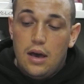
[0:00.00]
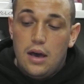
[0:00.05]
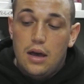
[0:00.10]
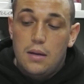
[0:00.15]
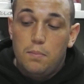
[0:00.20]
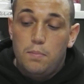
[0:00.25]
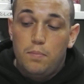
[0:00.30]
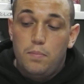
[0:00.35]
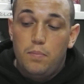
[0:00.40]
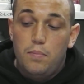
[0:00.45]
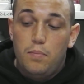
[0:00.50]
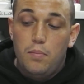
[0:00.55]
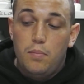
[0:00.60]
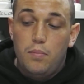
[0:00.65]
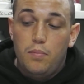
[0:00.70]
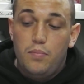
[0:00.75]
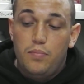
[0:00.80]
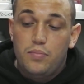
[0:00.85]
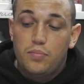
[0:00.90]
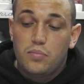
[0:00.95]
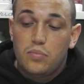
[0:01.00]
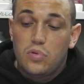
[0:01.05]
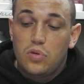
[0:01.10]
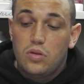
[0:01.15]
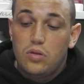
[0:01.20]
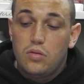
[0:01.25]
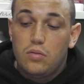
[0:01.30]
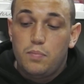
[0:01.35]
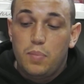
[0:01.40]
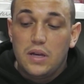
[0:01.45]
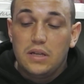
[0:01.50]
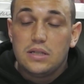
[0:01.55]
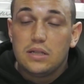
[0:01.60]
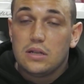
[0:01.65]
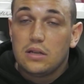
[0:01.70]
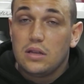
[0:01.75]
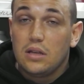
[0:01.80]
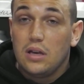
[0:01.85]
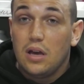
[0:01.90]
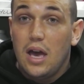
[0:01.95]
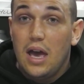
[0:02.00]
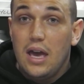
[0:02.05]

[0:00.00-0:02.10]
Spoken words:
And basically,